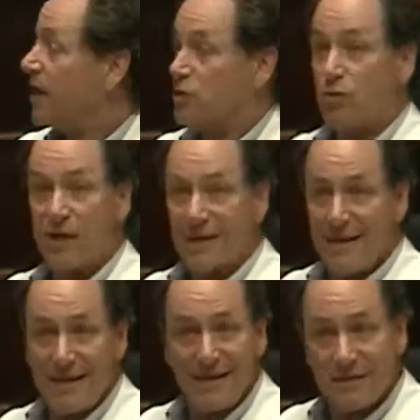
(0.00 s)
I don't get
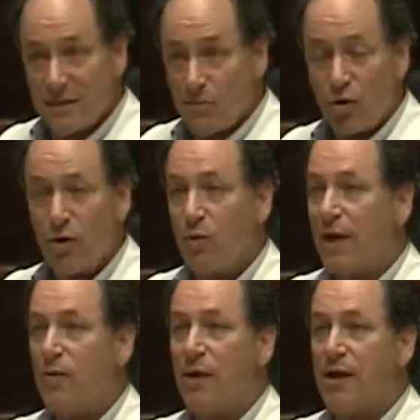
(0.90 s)
headaches in the morning
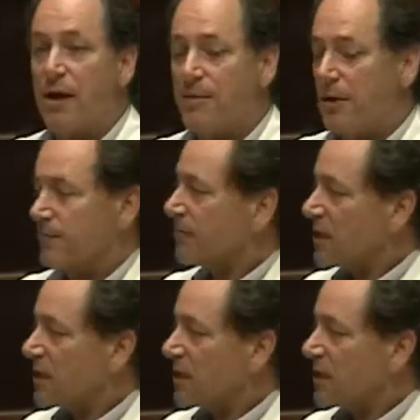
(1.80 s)
when I wake up.